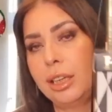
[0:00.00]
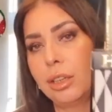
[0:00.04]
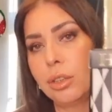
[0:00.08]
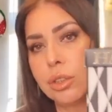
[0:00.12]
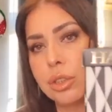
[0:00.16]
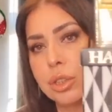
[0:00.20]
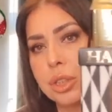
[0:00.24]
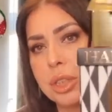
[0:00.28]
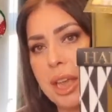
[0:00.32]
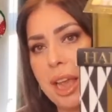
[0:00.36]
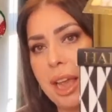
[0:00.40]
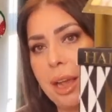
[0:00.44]
little
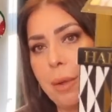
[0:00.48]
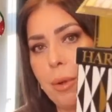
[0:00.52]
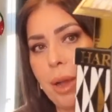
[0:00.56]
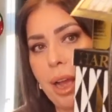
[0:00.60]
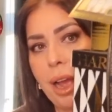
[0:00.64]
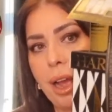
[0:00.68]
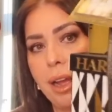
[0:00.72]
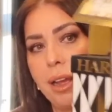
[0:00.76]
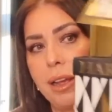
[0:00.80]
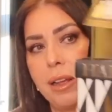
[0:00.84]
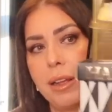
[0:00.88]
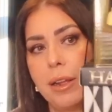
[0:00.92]

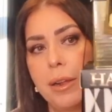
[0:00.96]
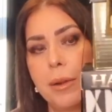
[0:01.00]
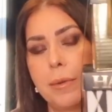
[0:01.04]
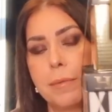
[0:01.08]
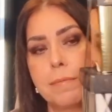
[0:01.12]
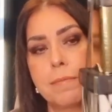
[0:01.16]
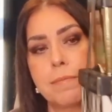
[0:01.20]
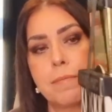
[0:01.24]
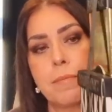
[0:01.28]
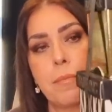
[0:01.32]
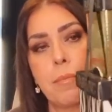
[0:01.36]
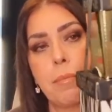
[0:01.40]
tower,
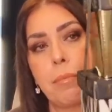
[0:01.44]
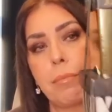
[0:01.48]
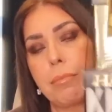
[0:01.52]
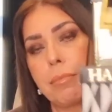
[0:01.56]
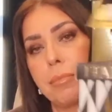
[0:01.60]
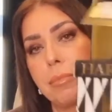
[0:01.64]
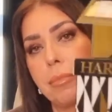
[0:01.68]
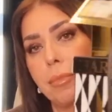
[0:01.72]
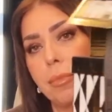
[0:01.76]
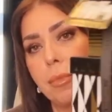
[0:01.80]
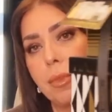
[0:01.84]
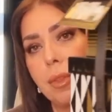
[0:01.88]

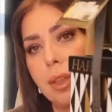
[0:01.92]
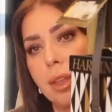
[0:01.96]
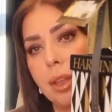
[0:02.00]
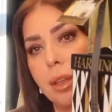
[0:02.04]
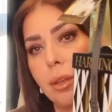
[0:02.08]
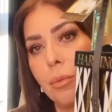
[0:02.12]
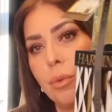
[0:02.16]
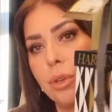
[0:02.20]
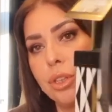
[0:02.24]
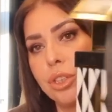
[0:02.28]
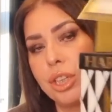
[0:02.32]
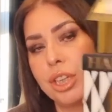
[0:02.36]

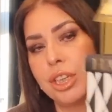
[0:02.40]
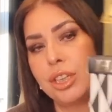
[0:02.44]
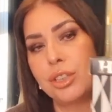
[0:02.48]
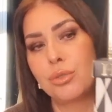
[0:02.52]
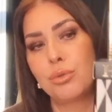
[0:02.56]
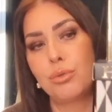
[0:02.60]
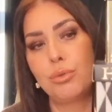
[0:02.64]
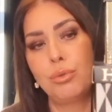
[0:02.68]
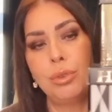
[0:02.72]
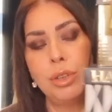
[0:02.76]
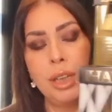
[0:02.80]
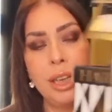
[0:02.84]
which
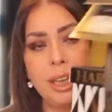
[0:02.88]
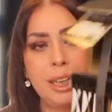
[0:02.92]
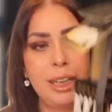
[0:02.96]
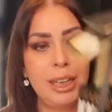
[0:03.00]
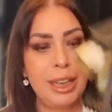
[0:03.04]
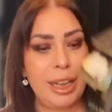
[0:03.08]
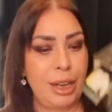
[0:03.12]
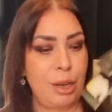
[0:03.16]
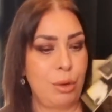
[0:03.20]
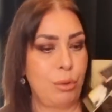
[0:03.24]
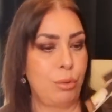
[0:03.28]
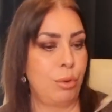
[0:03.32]
is
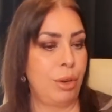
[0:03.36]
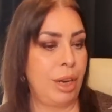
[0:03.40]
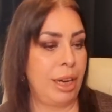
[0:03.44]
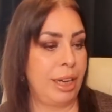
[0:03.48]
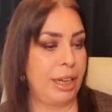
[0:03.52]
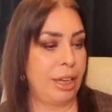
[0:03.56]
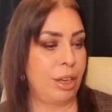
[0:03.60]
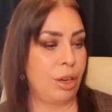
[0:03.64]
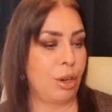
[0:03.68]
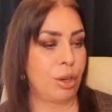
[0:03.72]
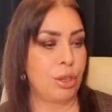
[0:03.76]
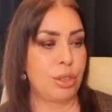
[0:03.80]
really,
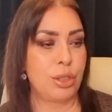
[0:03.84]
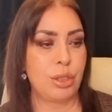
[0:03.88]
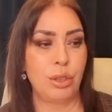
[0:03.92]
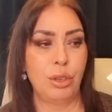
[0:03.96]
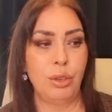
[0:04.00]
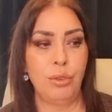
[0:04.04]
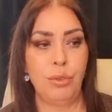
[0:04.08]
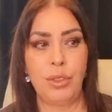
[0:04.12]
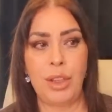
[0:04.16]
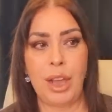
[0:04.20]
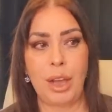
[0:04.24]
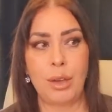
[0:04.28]
really nice. I
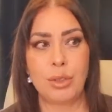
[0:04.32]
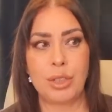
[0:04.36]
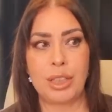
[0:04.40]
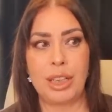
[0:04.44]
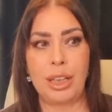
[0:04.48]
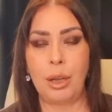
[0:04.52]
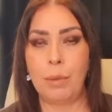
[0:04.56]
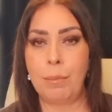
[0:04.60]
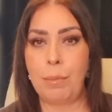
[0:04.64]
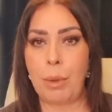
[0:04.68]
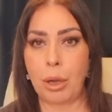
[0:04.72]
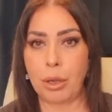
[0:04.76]
love those
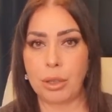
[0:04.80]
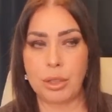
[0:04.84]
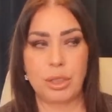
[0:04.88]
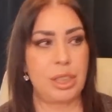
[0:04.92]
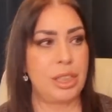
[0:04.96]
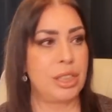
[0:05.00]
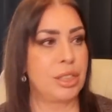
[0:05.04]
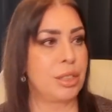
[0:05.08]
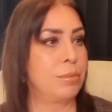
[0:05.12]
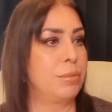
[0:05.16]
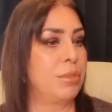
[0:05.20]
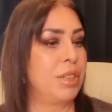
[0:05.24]
little
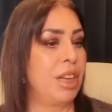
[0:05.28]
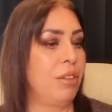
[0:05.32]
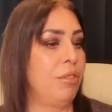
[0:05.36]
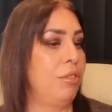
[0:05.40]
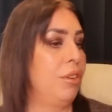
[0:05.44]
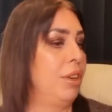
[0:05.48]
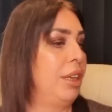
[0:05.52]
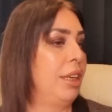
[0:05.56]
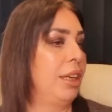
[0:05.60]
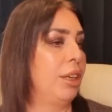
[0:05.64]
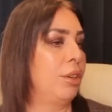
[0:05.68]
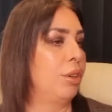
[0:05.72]
boxes. I'm
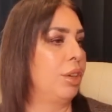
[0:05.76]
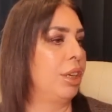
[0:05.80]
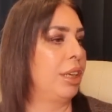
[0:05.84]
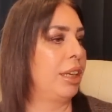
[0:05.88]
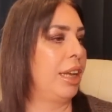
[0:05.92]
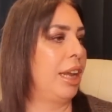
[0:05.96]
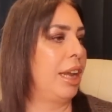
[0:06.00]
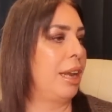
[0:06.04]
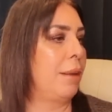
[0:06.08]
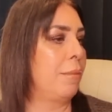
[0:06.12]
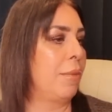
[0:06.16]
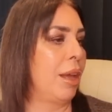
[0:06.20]
definitely going to
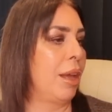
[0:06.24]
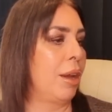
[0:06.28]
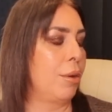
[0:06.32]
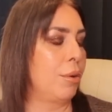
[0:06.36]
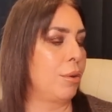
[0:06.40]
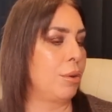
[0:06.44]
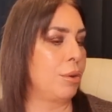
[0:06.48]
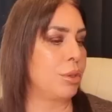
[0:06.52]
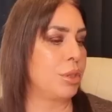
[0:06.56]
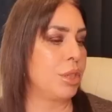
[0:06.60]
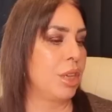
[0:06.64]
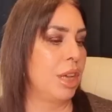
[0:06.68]
keep
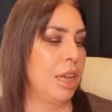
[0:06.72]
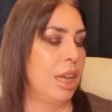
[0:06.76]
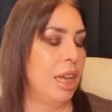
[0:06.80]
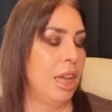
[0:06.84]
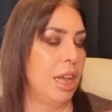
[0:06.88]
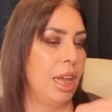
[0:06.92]
those.